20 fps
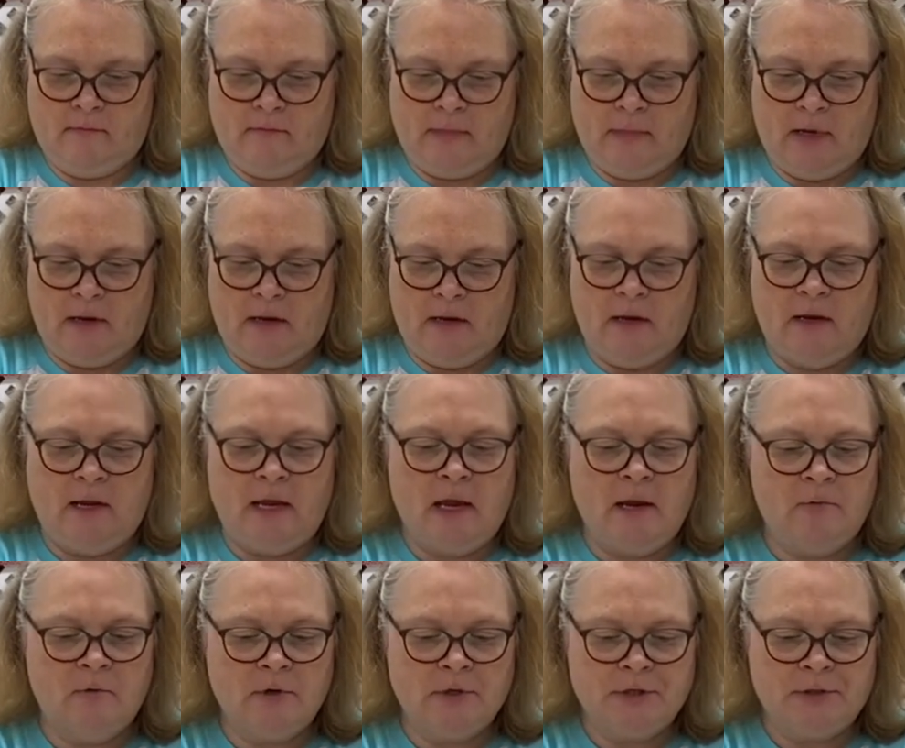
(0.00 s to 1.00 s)
And
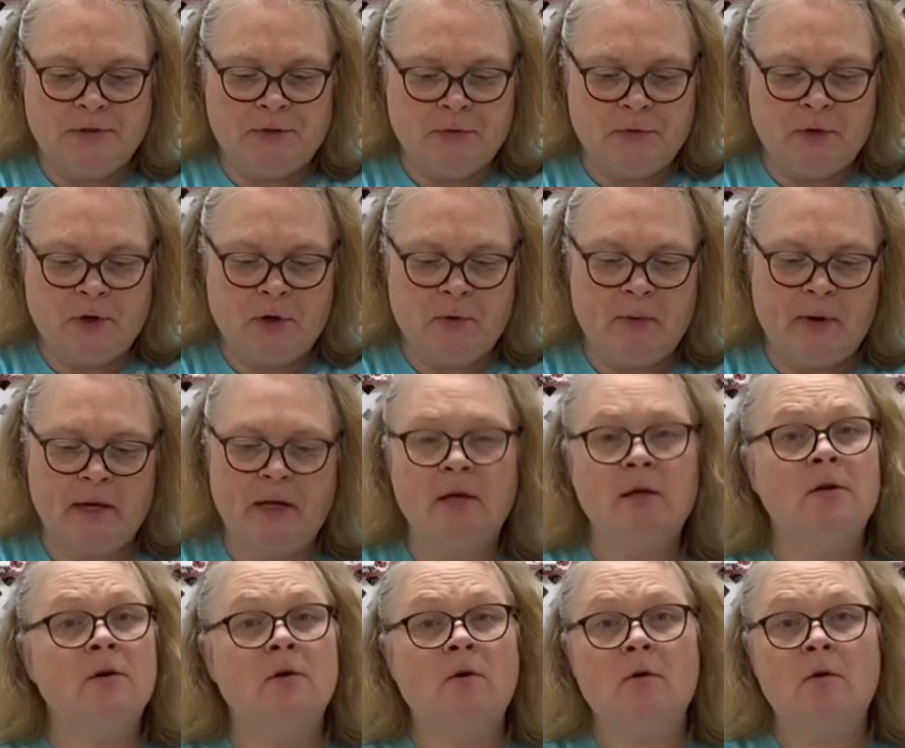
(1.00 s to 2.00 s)
again, we're just doing our
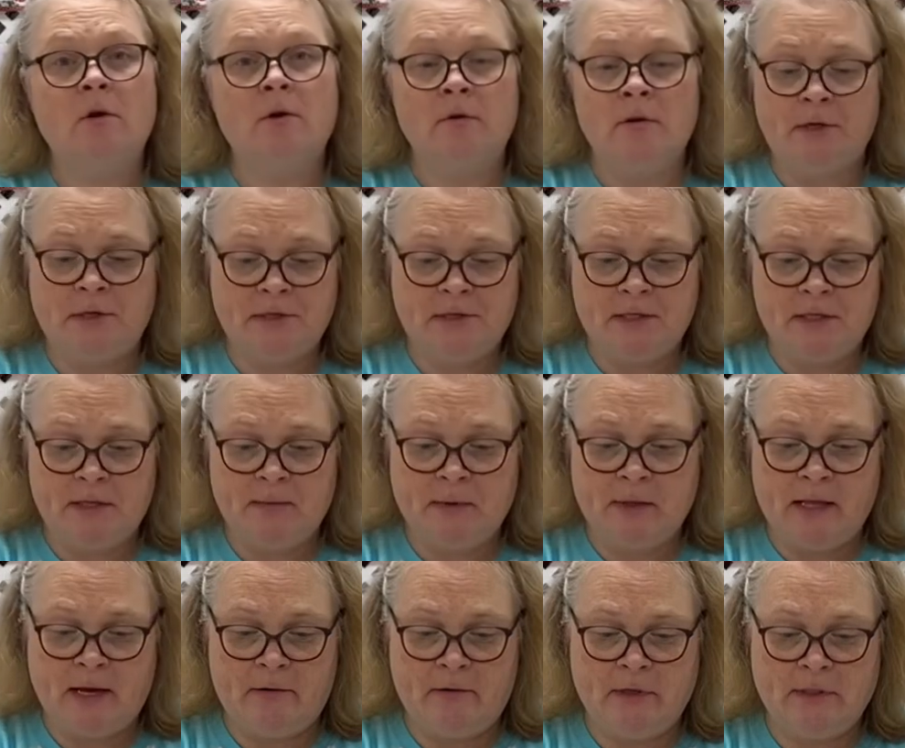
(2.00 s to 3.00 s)
regular 1/4 inch seam
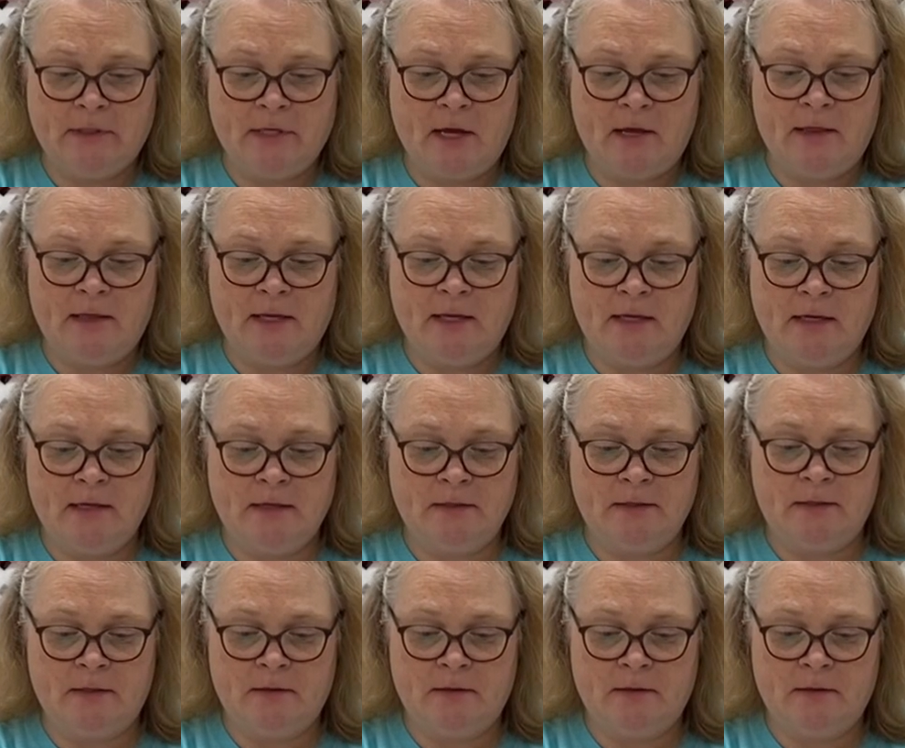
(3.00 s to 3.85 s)
allowance on these.